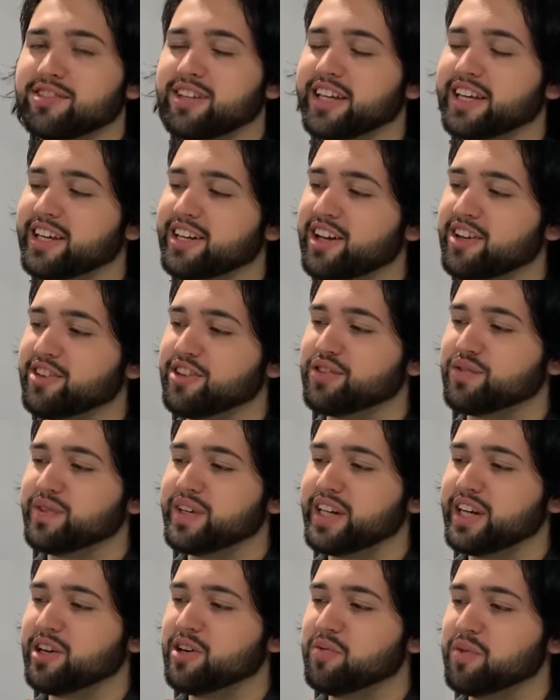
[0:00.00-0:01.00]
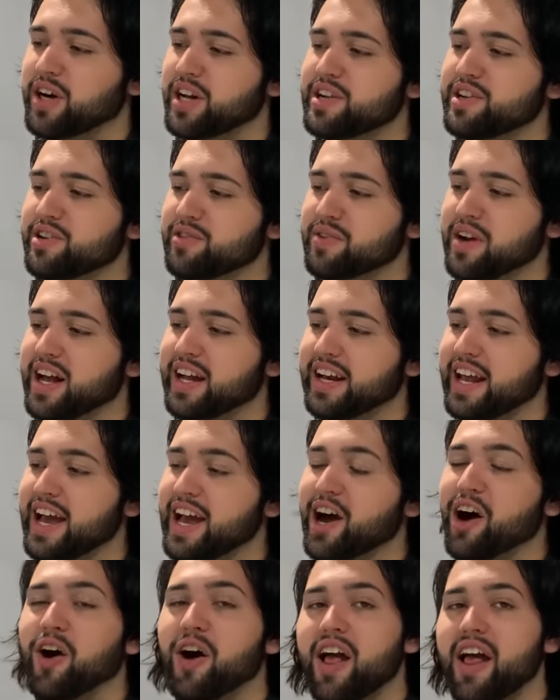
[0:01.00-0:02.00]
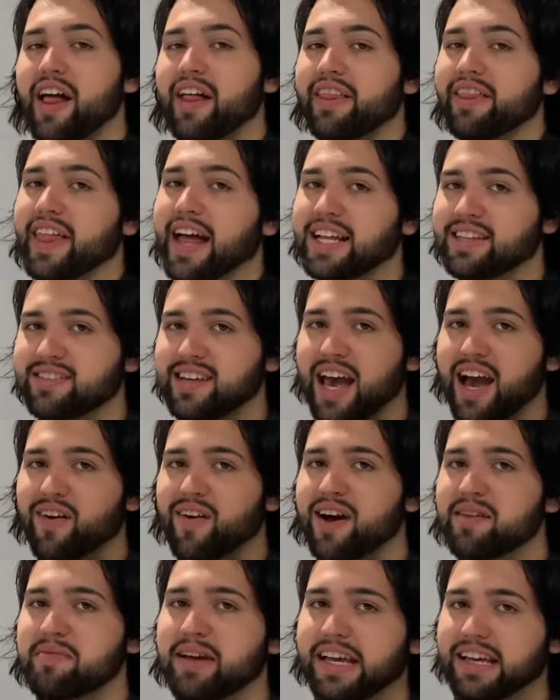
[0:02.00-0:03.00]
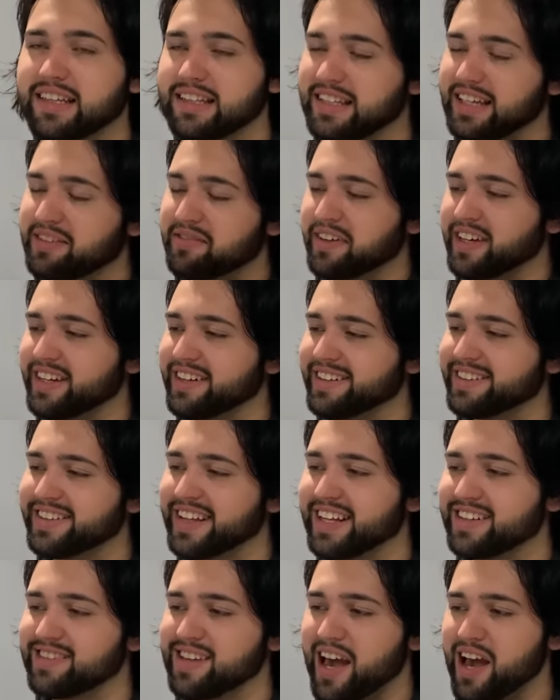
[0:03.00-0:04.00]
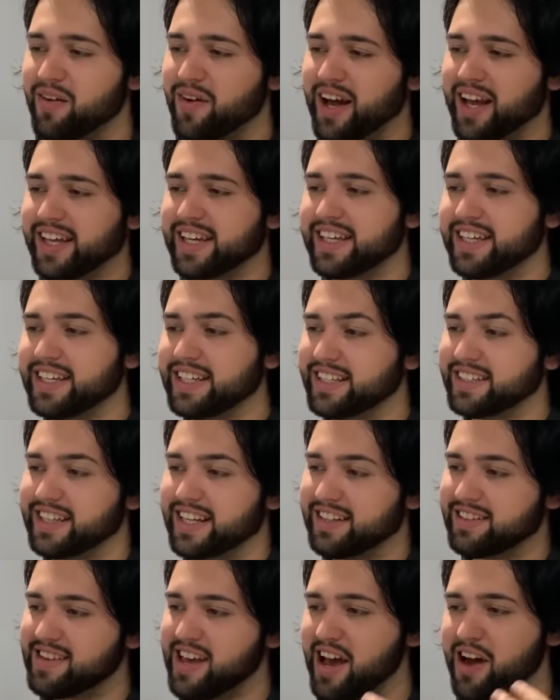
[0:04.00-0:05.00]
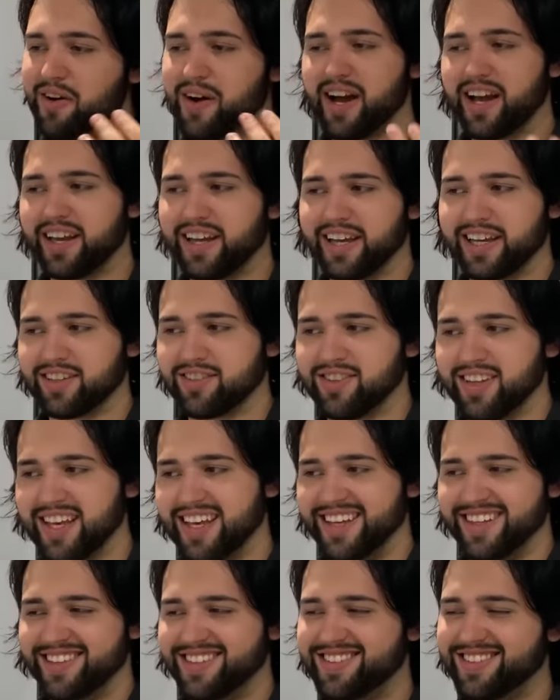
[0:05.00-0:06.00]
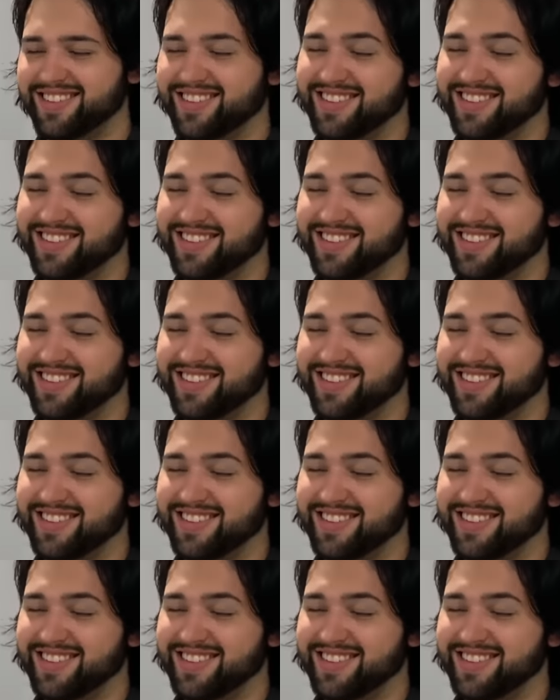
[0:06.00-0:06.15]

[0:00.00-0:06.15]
clicking on this video and watching right now. That's how I make a living. That's how I eat. That's how I exist.